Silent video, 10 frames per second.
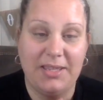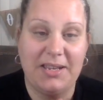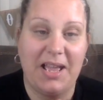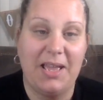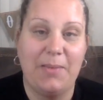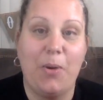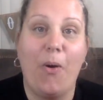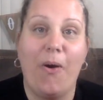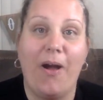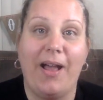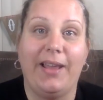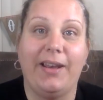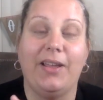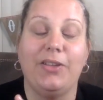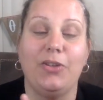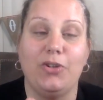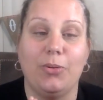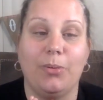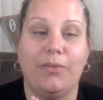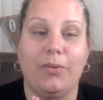time on
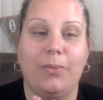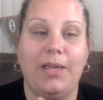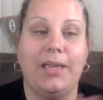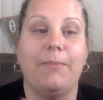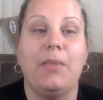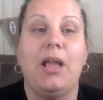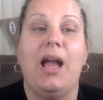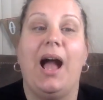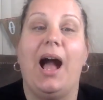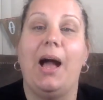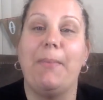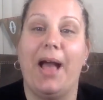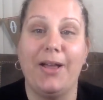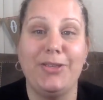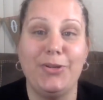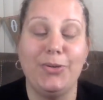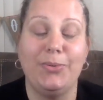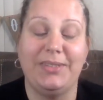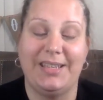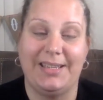YouTuber of the Week, how
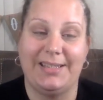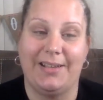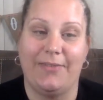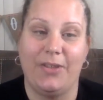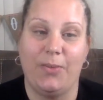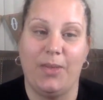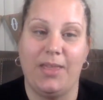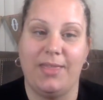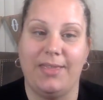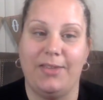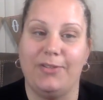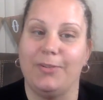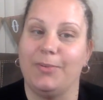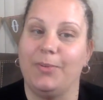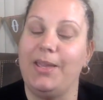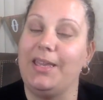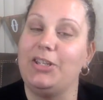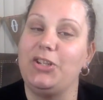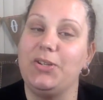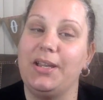you take a selfie with the YouTuber of the Week
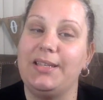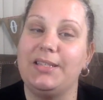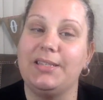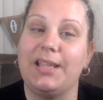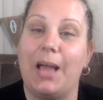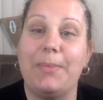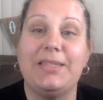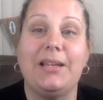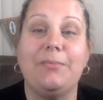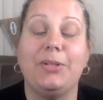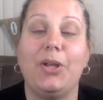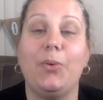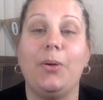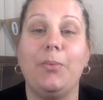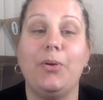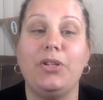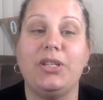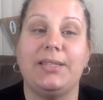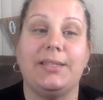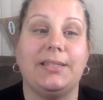is you guys just comment down below
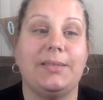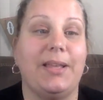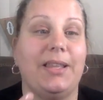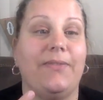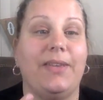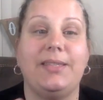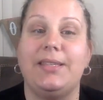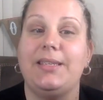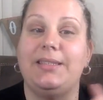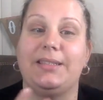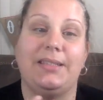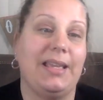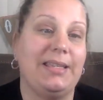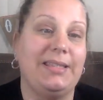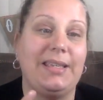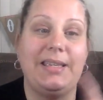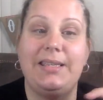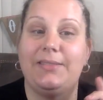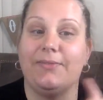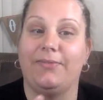emojis, smiley faces,
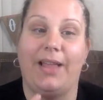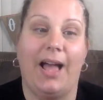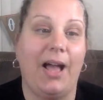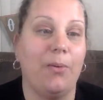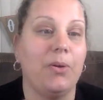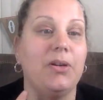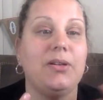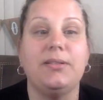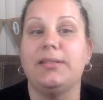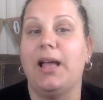daisies, flowers,